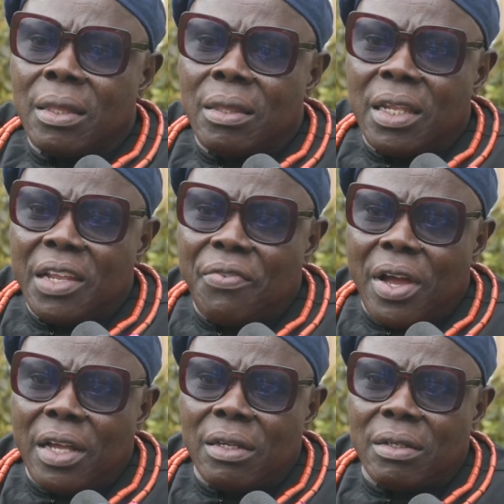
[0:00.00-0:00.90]
the
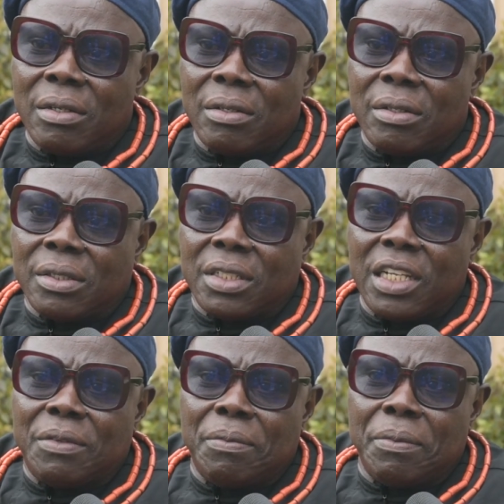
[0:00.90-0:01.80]
River
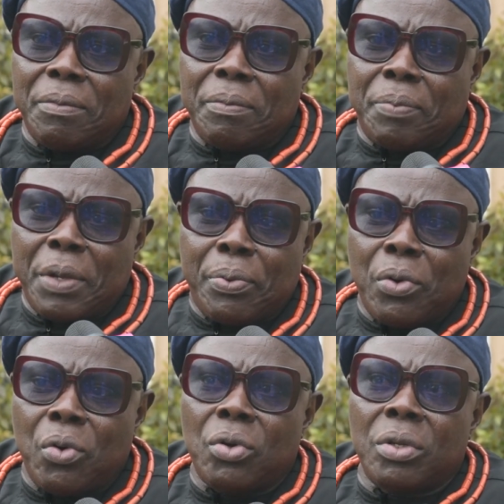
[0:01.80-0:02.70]
State
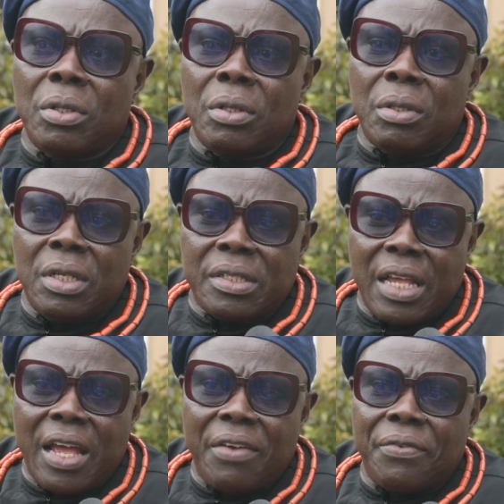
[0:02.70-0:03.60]
people
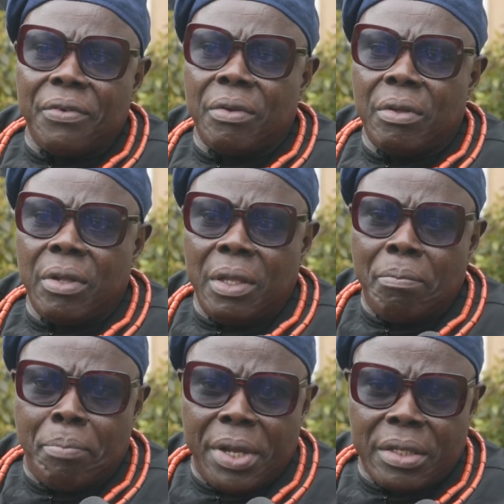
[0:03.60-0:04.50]
deserve a
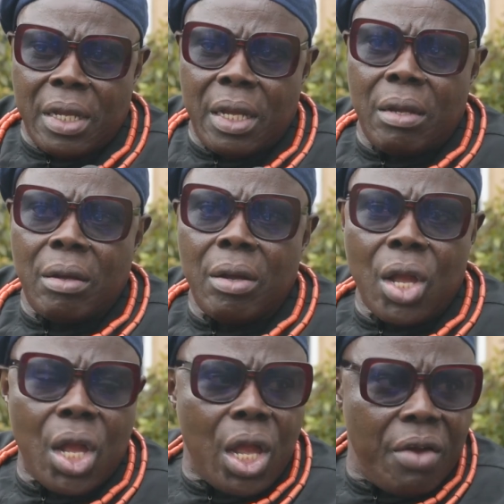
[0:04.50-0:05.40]
better
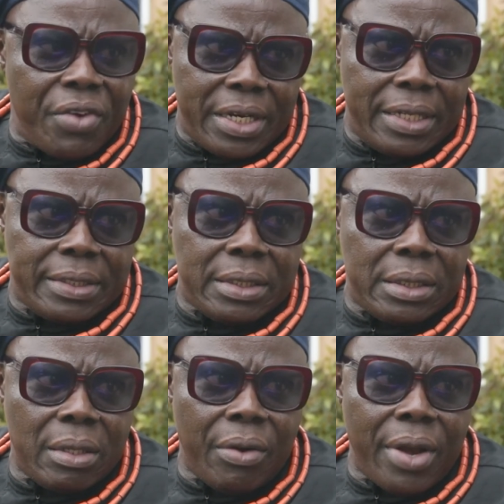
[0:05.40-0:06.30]

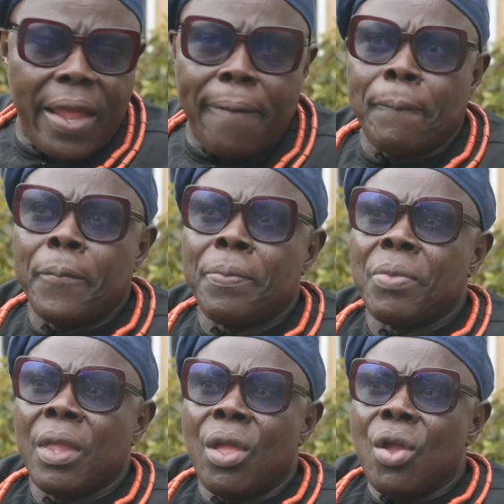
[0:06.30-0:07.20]
governance, all right?
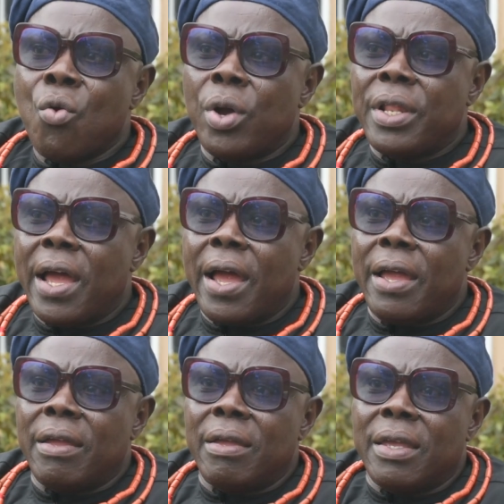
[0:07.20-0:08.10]
Whether
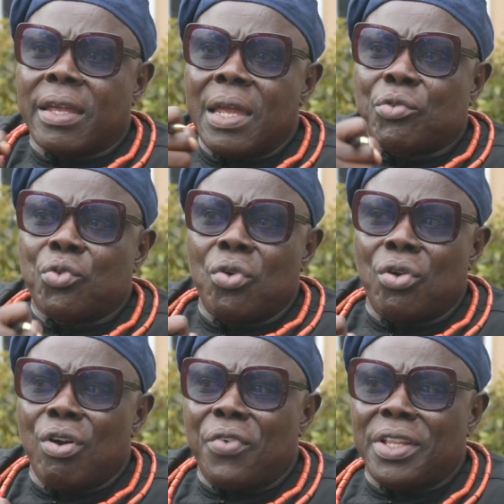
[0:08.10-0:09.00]
he came through
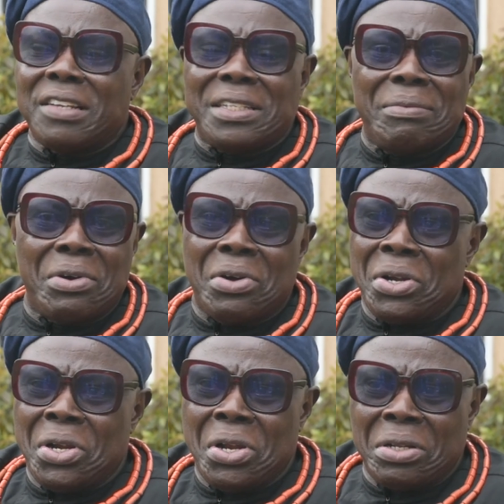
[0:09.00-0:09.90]
governorism or
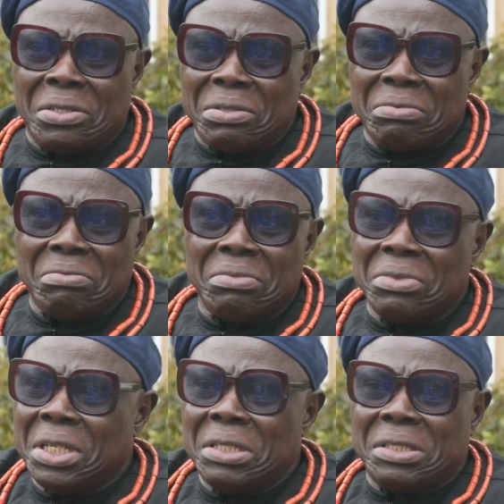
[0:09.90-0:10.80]
not,
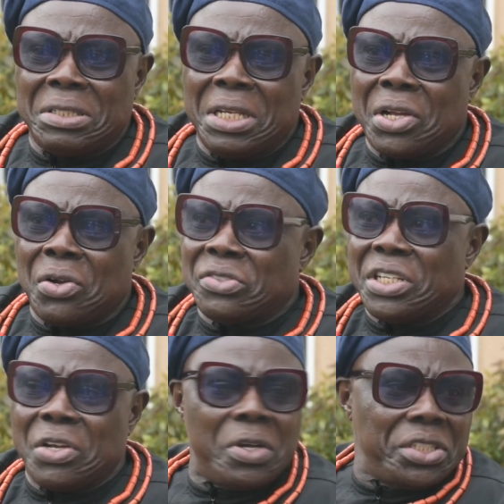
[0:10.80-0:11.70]
it's
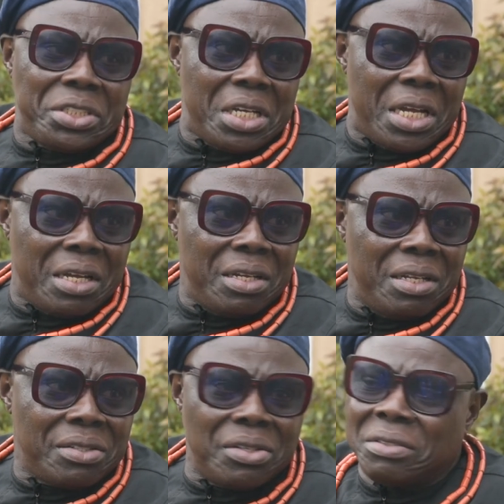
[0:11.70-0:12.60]
inconsequential.
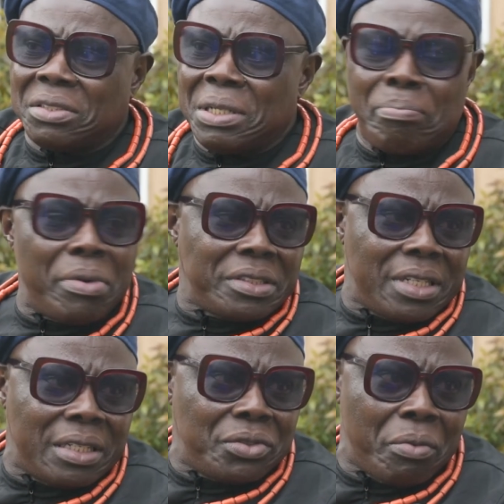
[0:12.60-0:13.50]
It's not
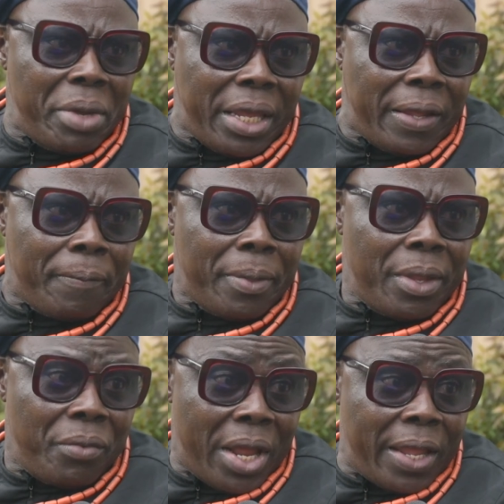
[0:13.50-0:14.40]
important to me,
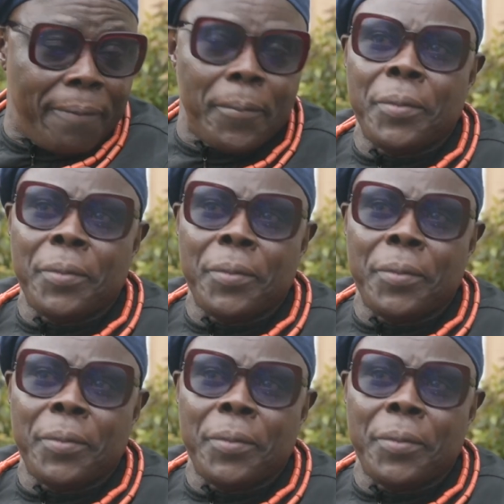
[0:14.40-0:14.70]
right?